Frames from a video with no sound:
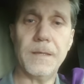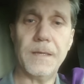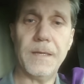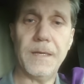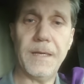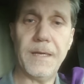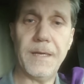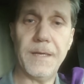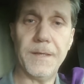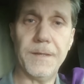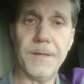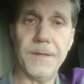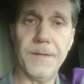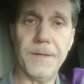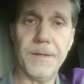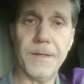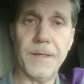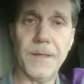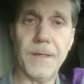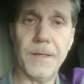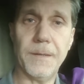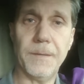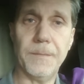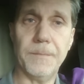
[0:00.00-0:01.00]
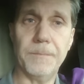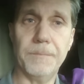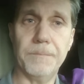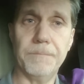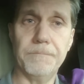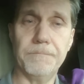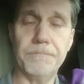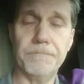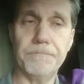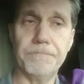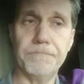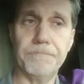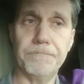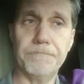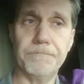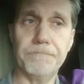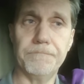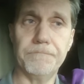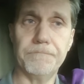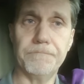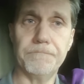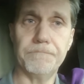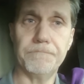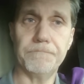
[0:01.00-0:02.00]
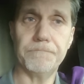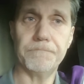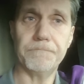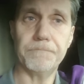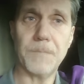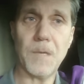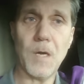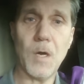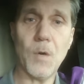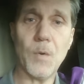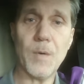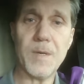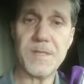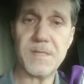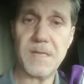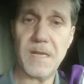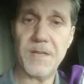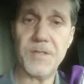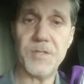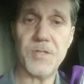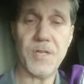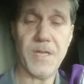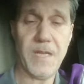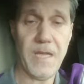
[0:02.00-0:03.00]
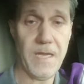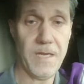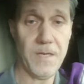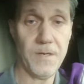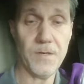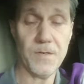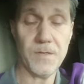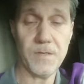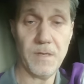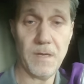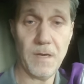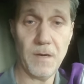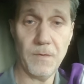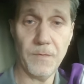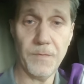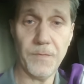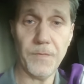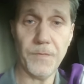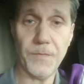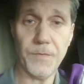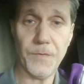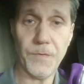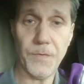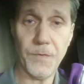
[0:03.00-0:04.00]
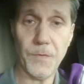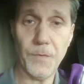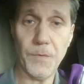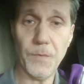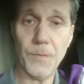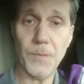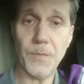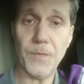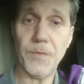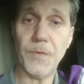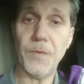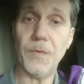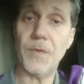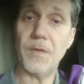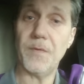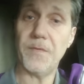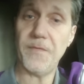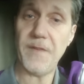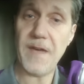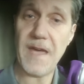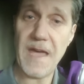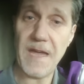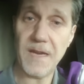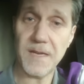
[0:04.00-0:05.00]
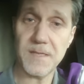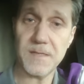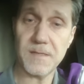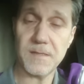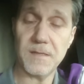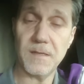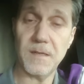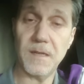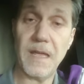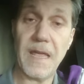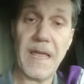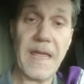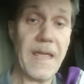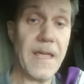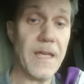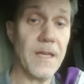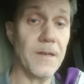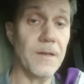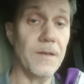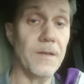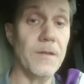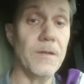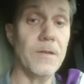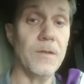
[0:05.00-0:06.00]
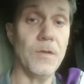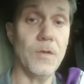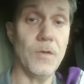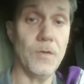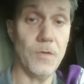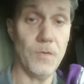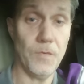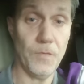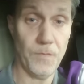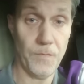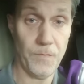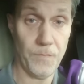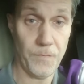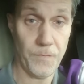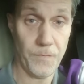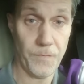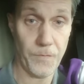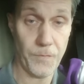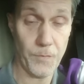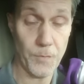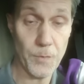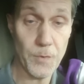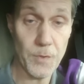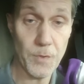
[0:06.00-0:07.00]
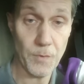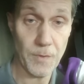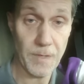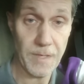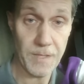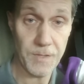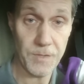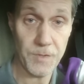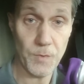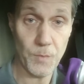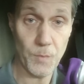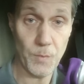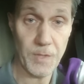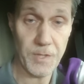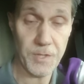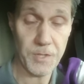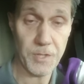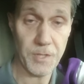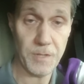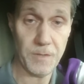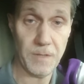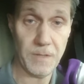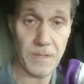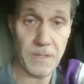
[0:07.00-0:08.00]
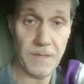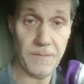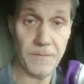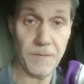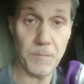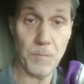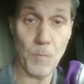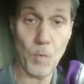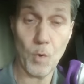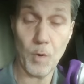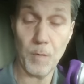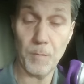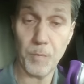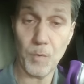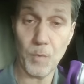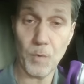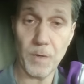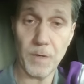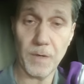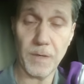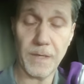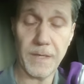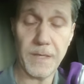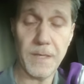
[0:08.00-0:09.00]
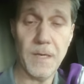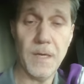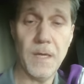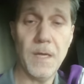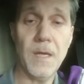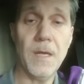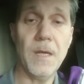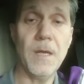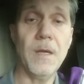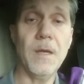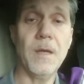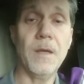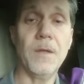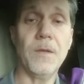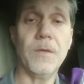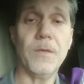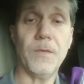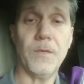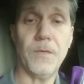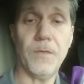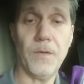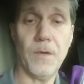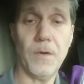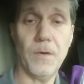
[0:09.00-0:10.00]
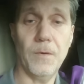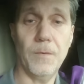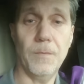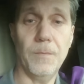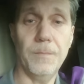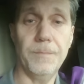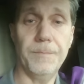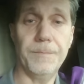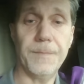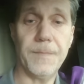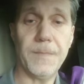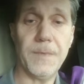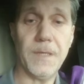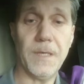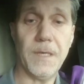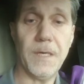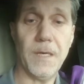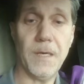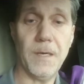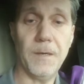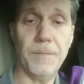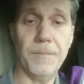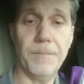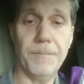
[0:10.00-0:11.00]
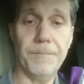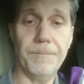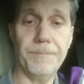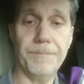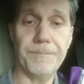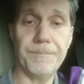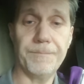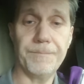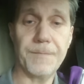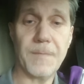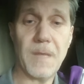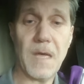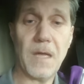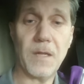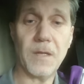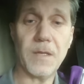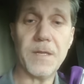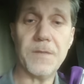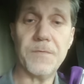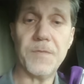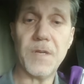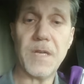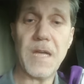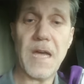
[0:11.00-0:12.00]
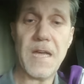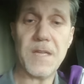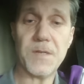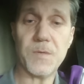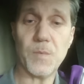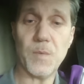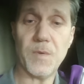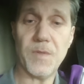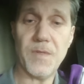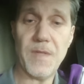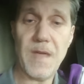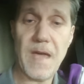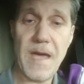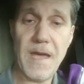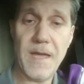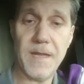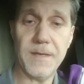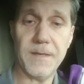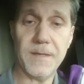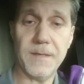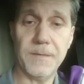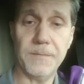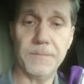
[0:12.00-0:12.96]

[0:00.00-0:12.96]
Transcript: And um, always educate yourself to to the facts and through your intuition even more importantly so um, i'll leave you guys with that